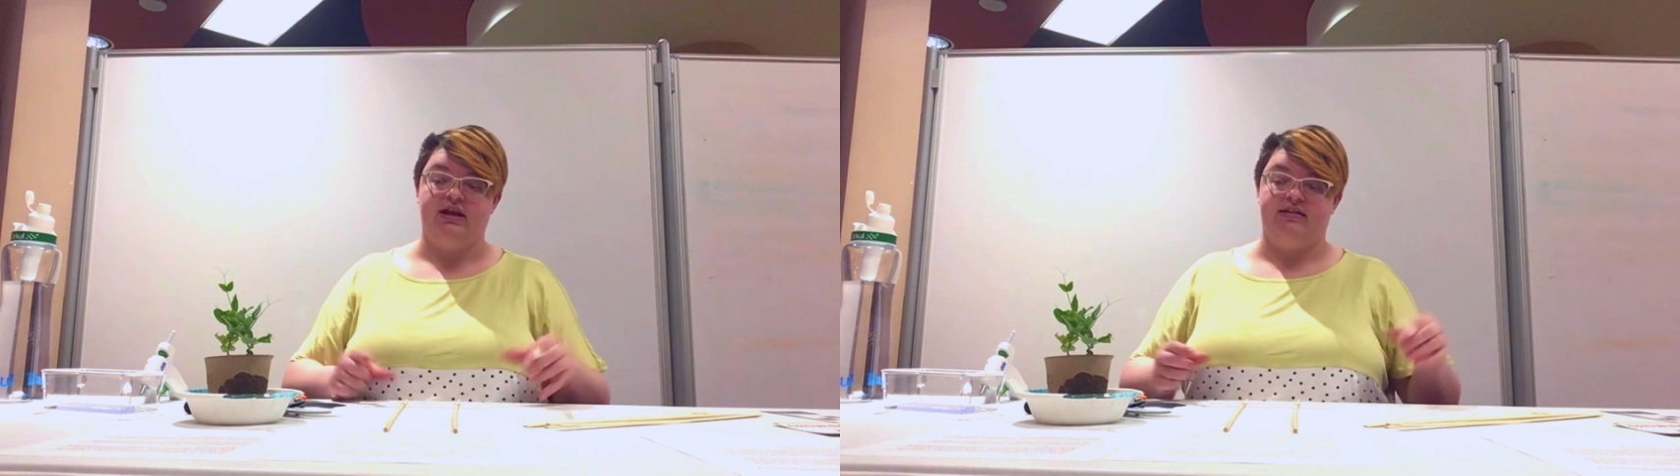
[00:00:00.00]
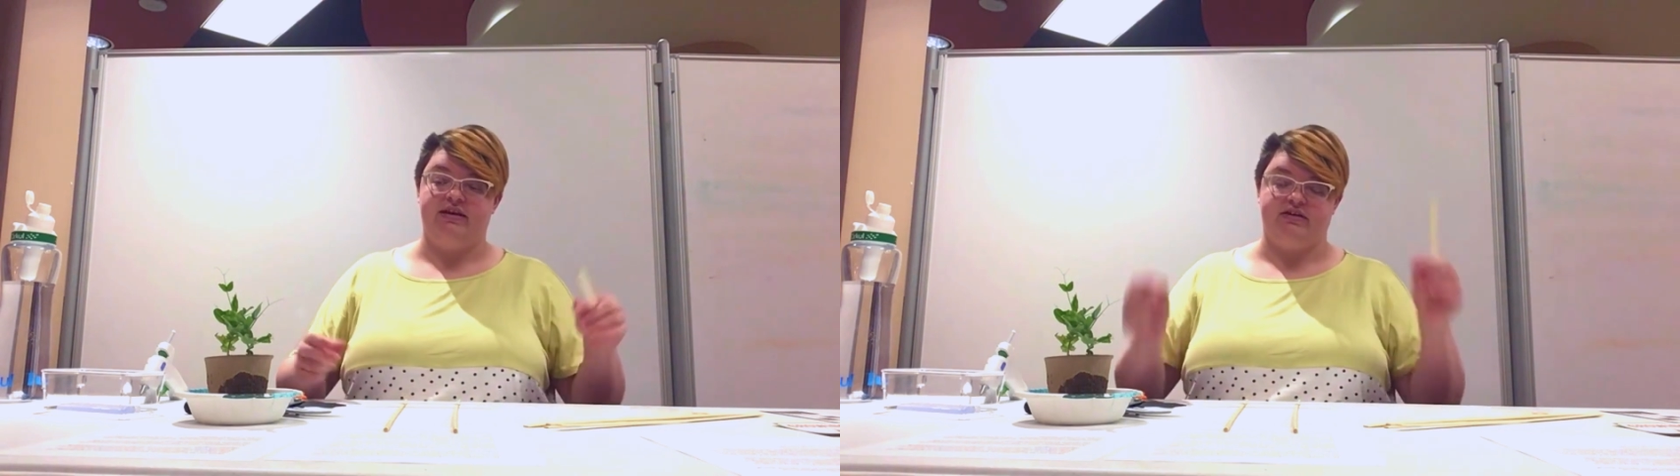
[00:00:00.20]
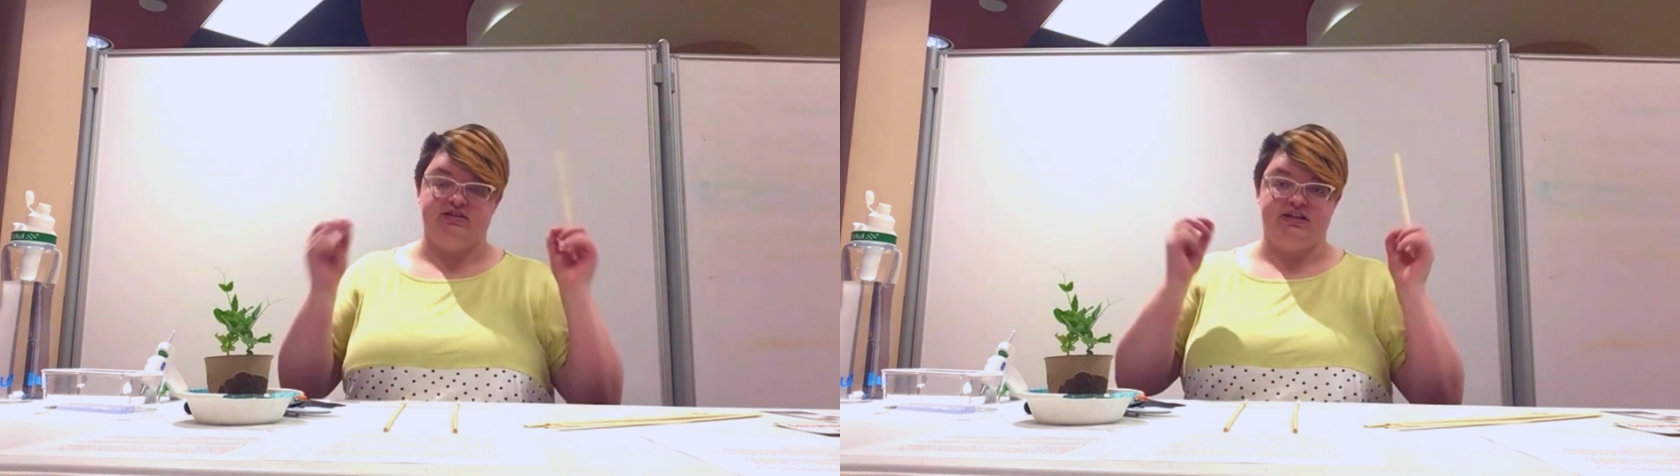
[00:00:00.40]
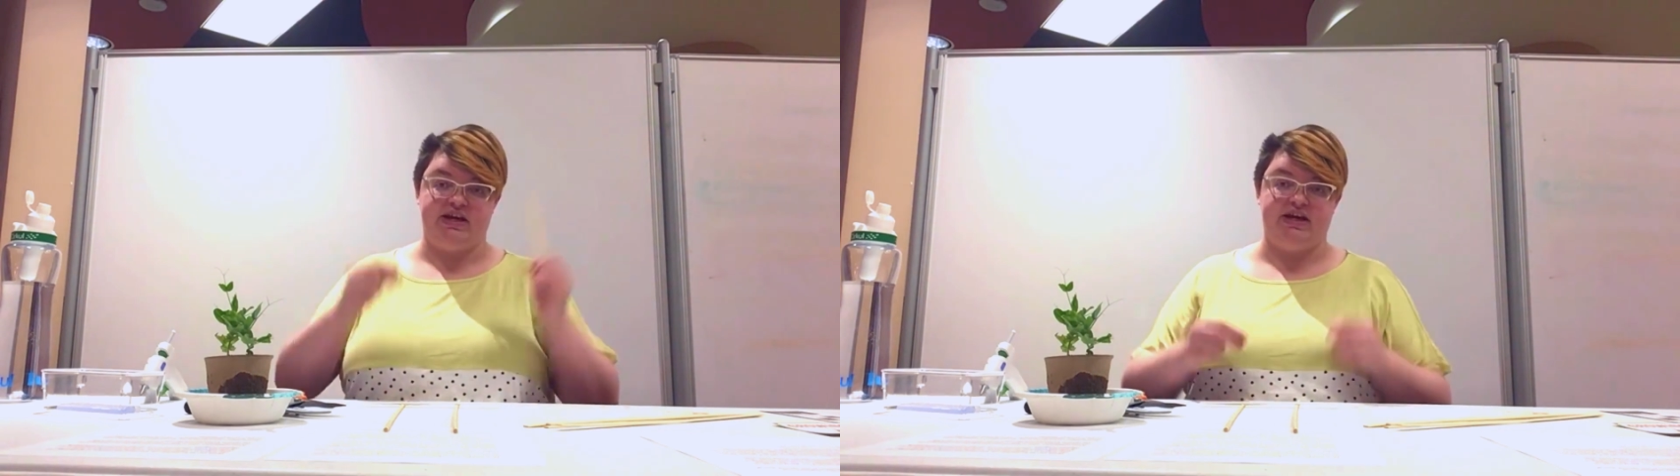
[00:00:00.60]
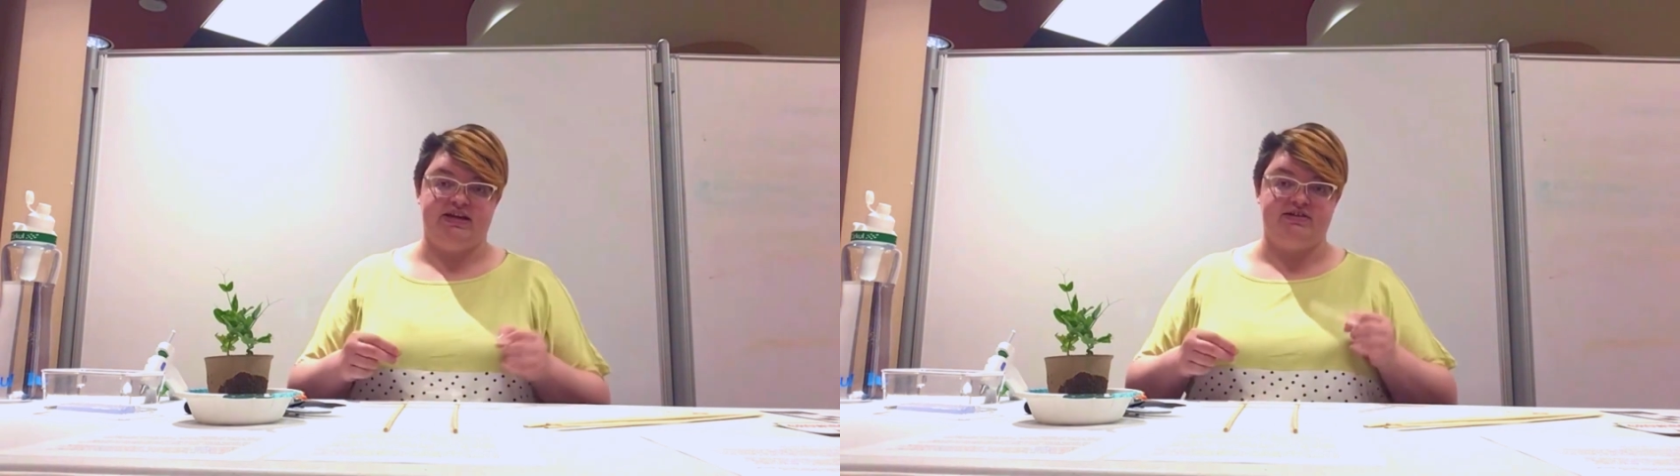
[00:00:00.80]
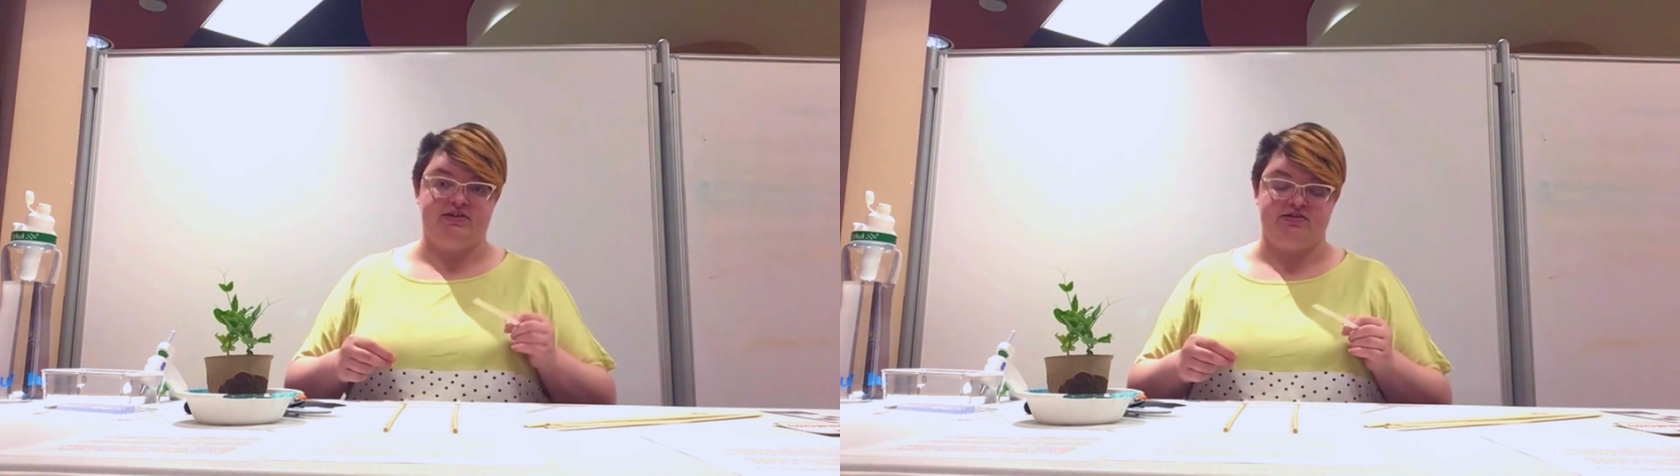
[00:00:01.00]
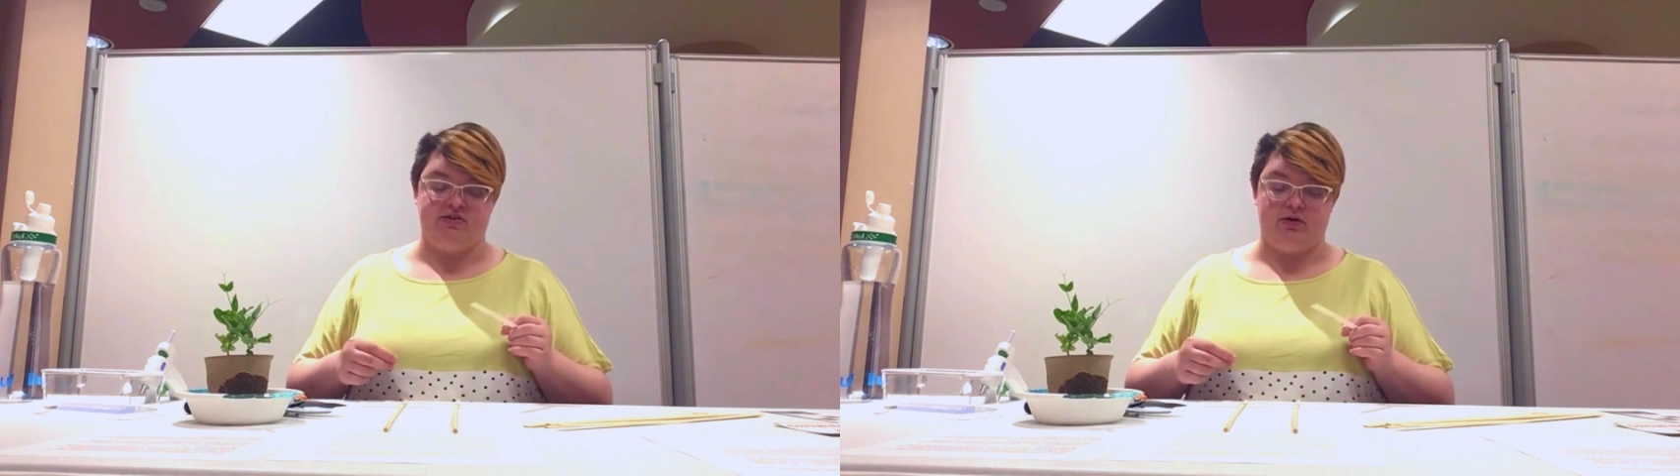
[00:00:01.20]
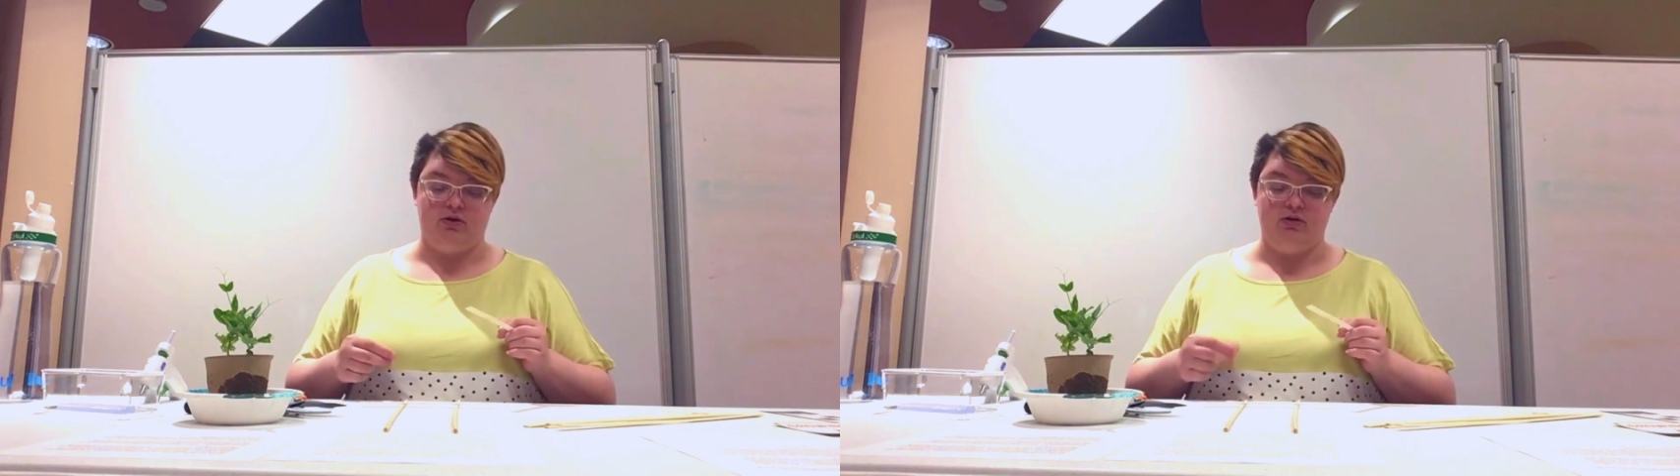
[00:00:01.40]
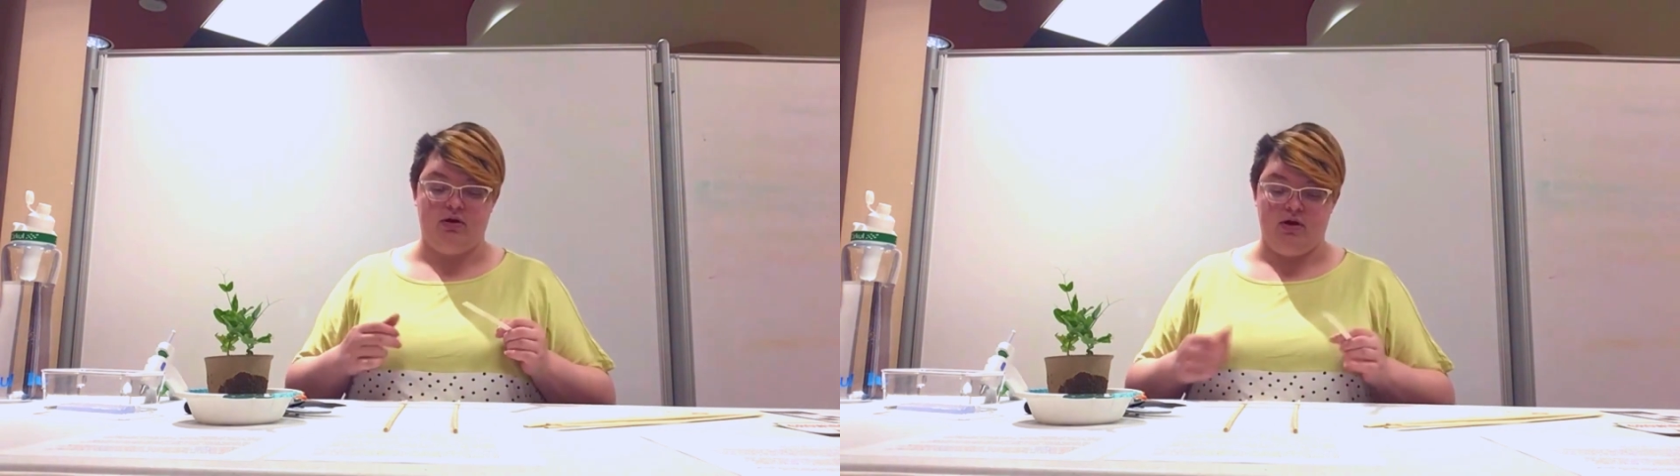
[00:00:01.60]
that you're sticking into the soil,